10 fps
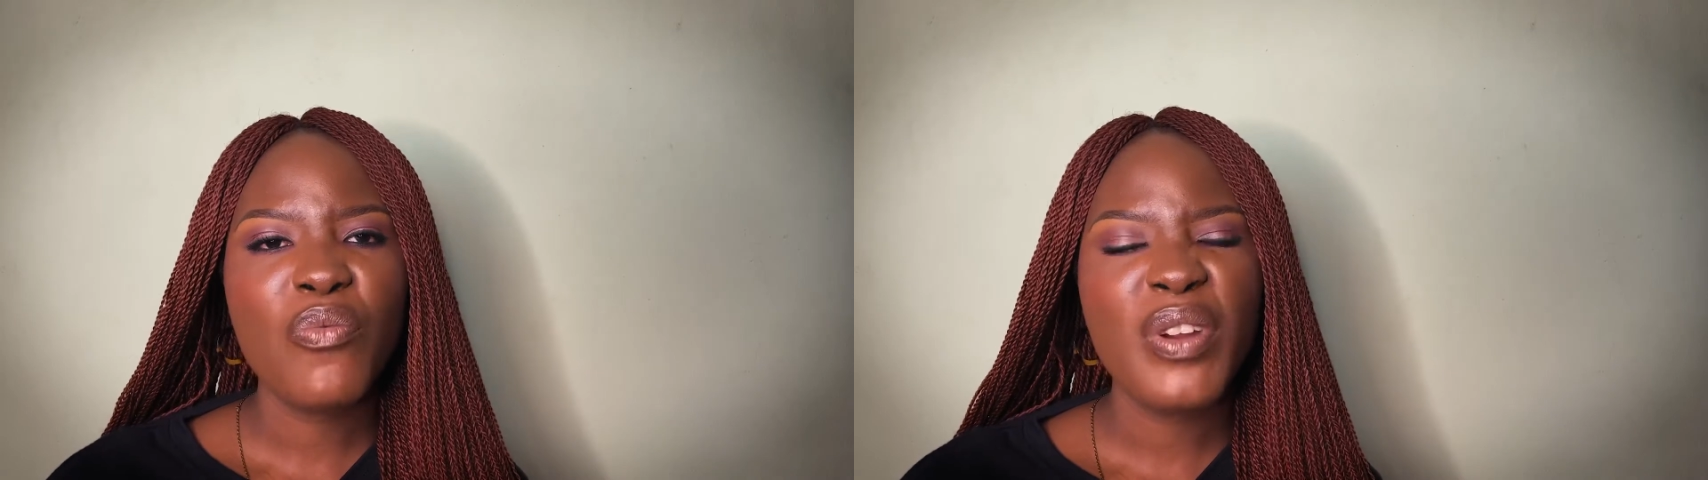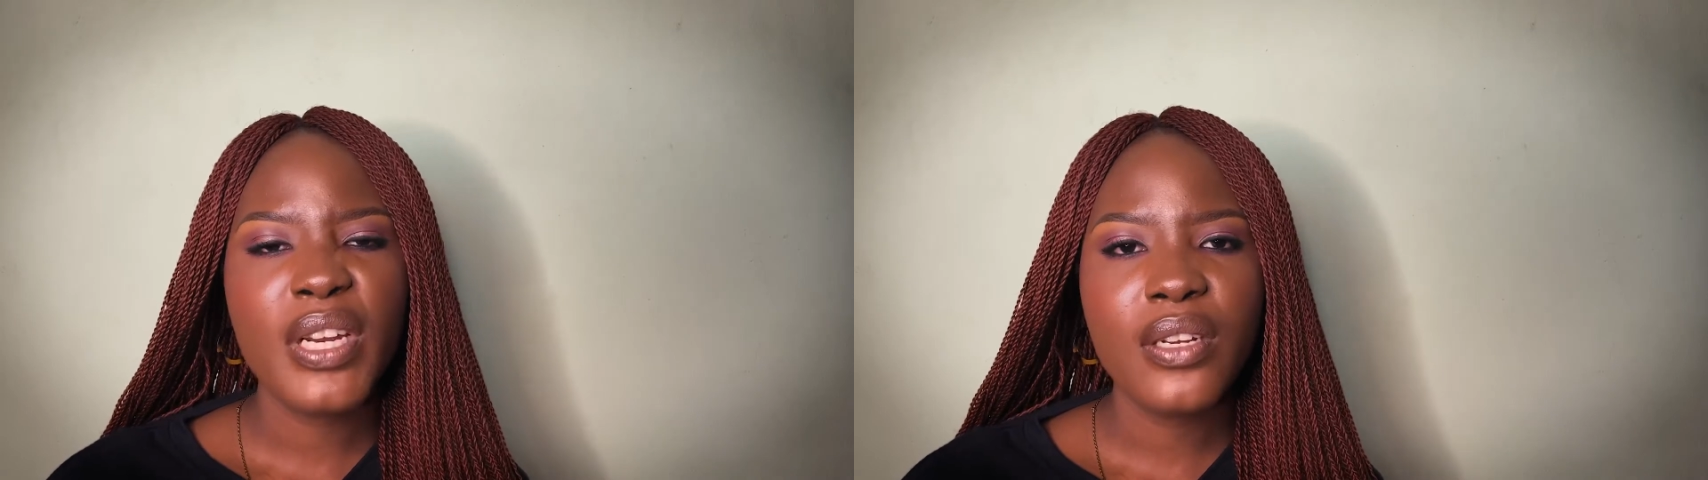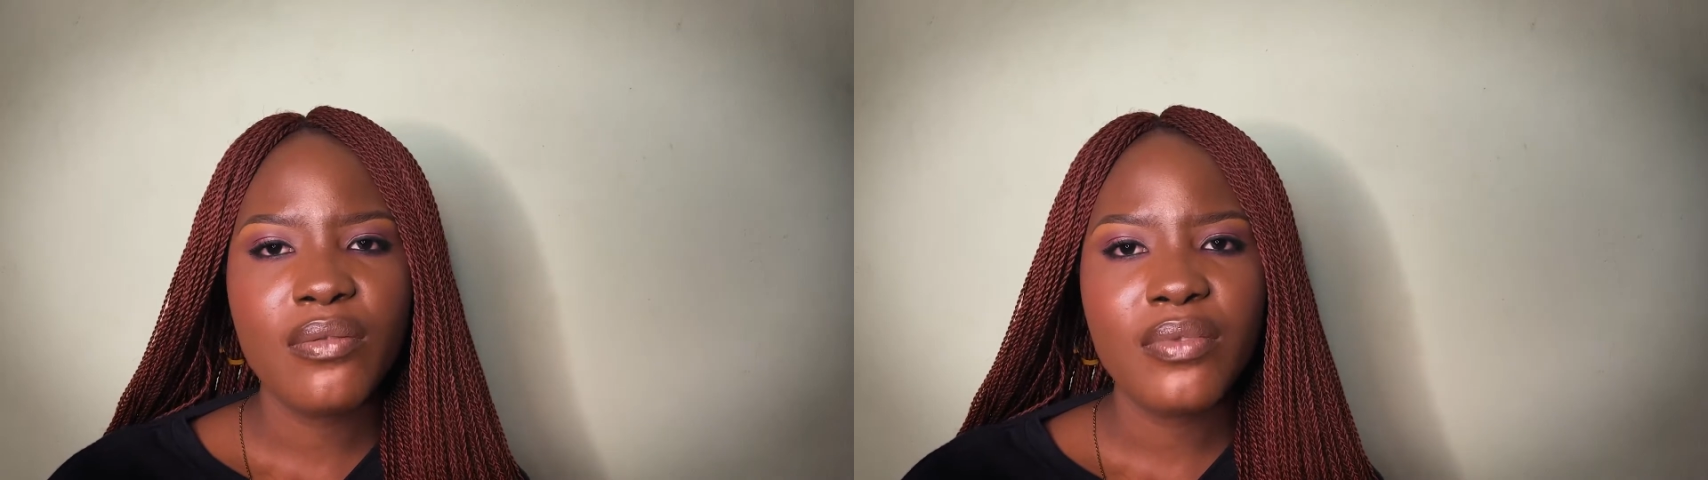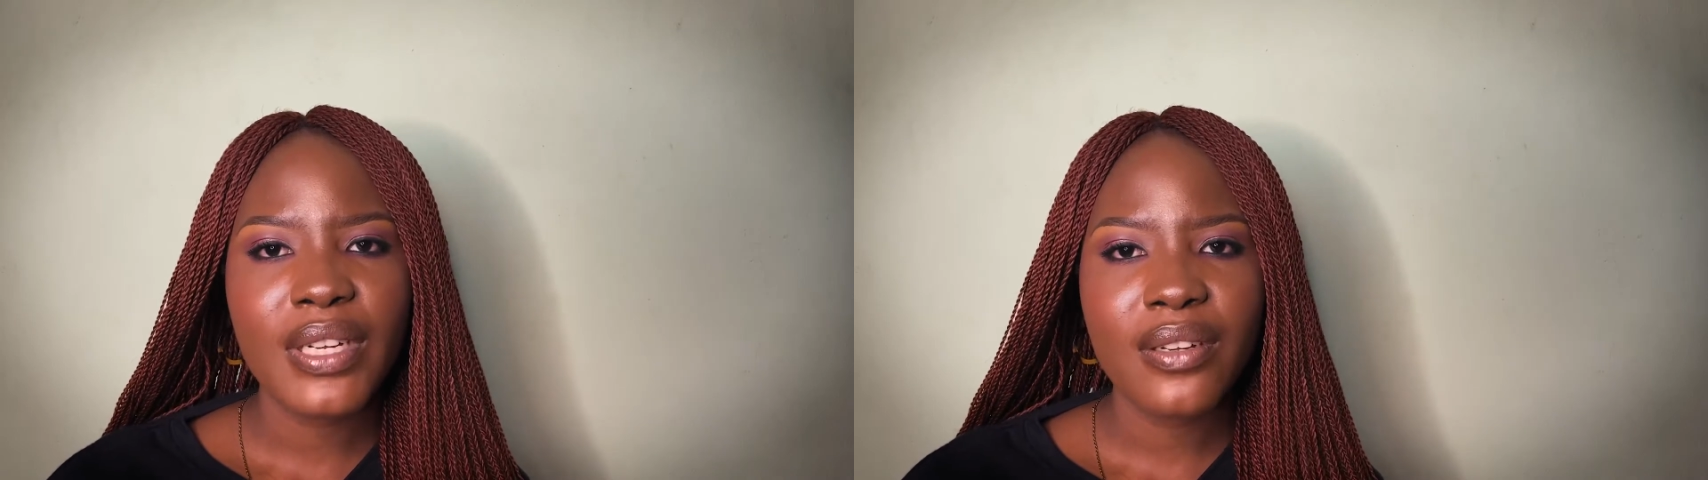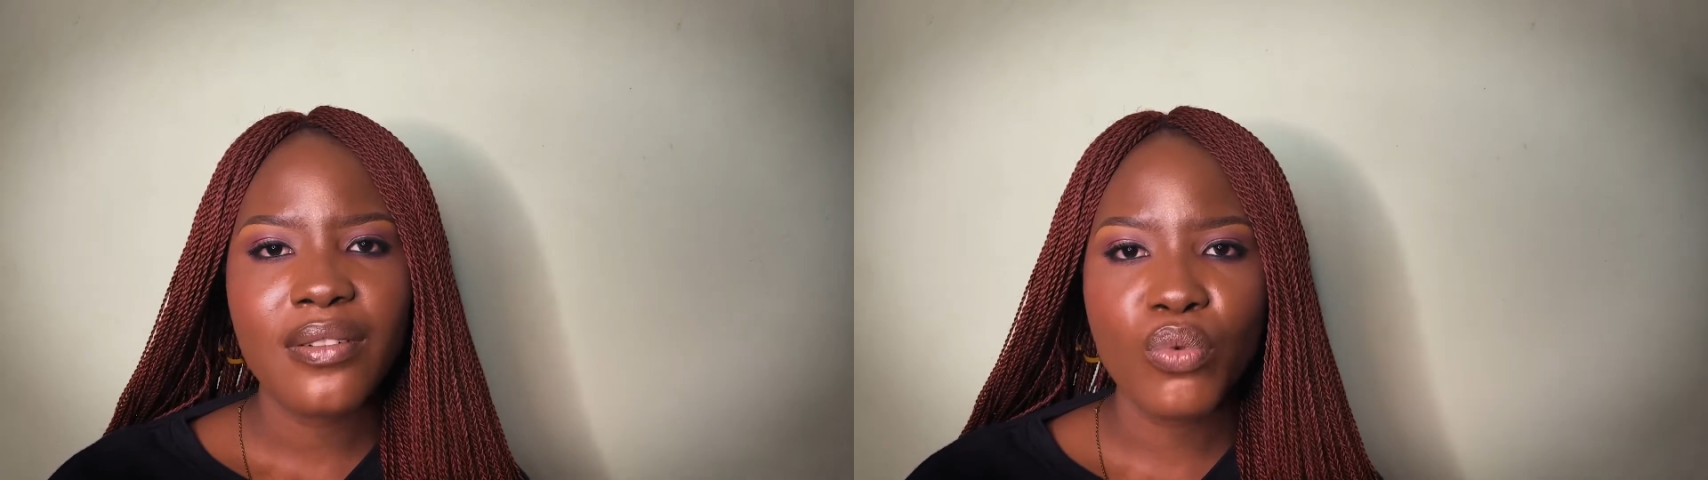really
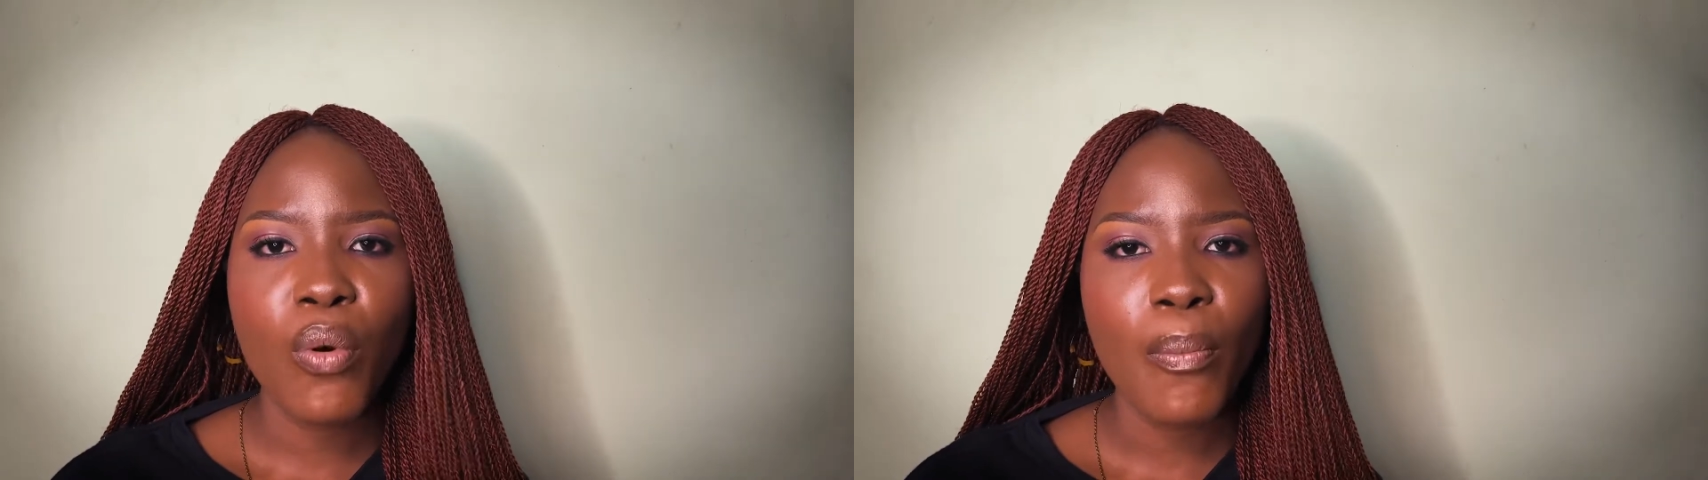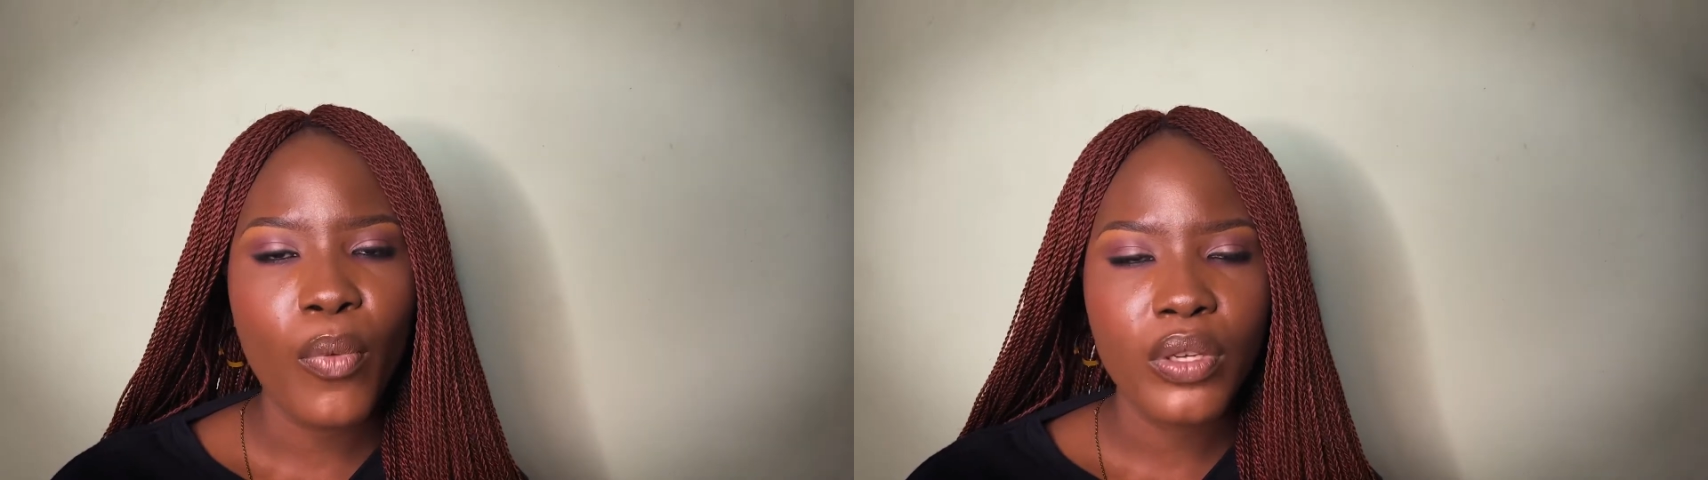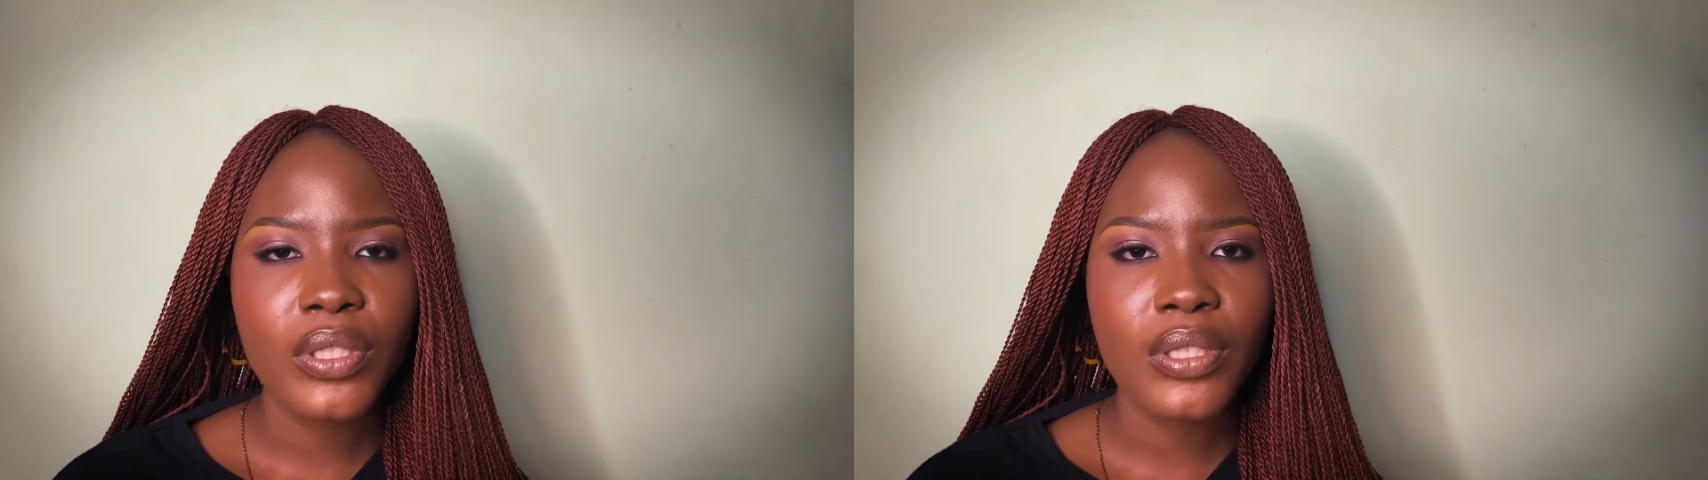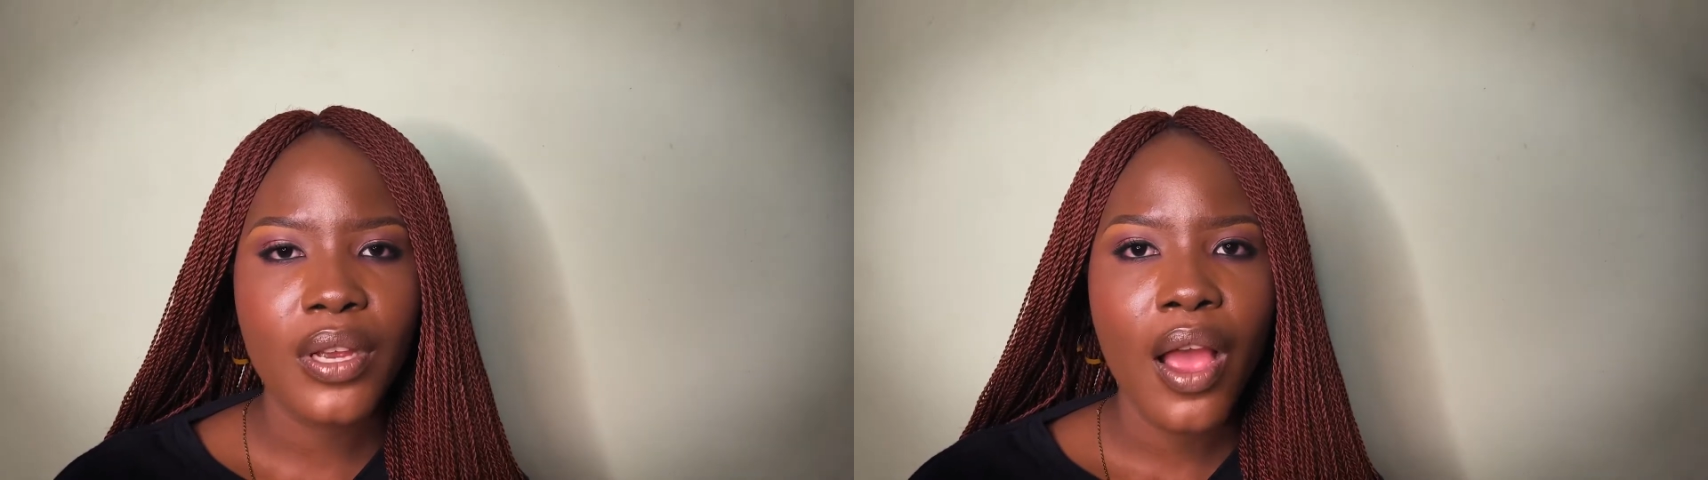know much,